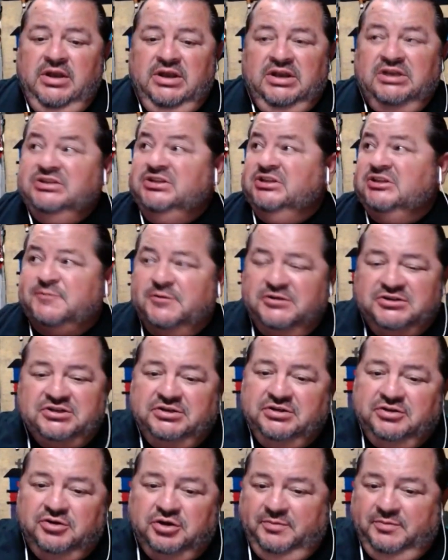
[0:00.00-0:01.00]
Is this
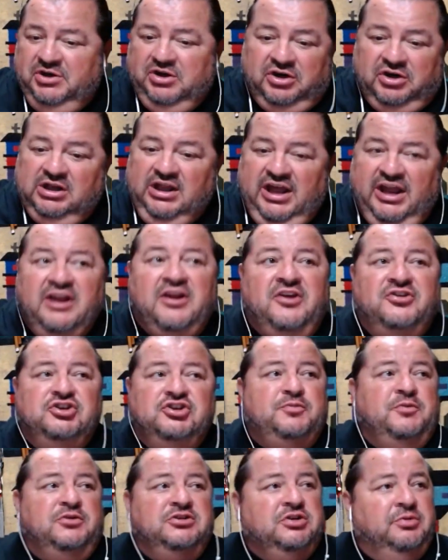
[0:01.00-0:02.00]
person going to be your client? Is
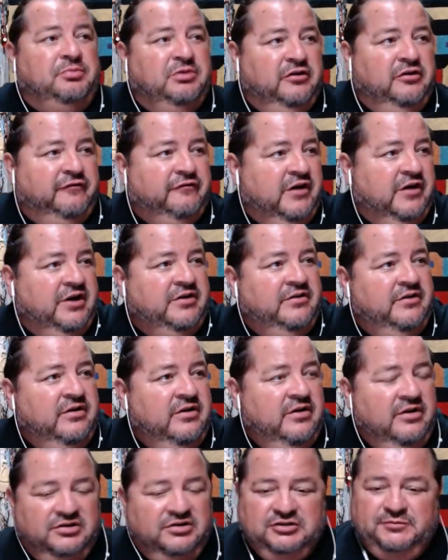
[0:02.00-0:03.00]
this person going to be your friend?
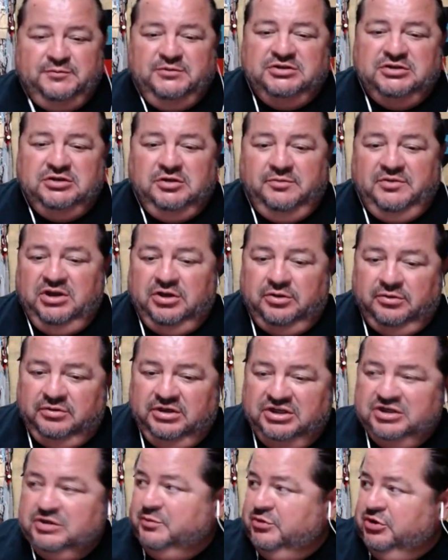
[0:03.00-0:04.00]
Is this person going to be in a
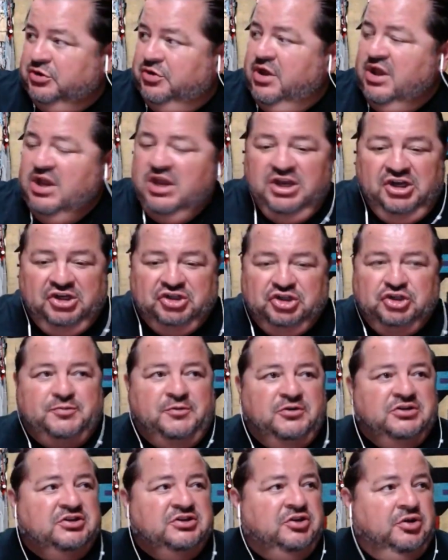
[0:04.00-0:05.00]
relationship with you? Is this
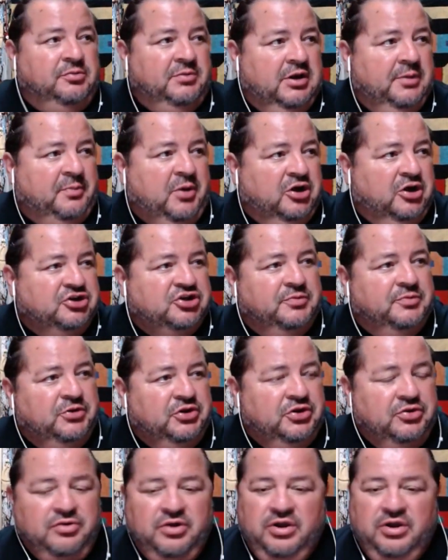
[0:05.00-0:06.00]
person going to be in a partnership with you?